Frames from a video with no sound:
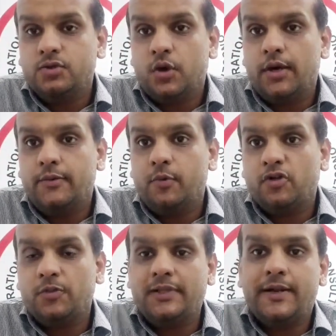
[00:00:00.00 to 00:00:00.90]
that's quite
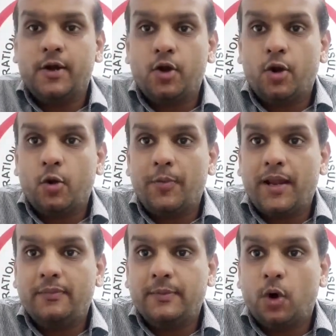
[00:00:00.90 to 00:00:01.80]
possible that they're not
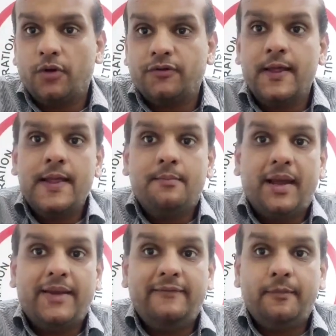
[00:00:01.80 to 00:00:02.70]
opening up the borders
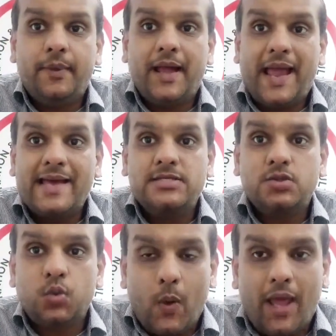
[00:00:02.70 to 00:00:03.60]
by November
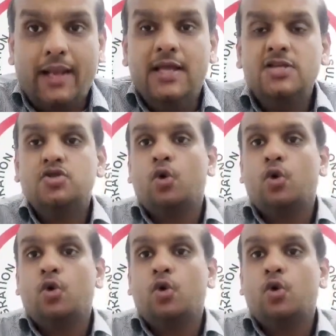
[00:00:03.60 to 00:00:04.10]
as well.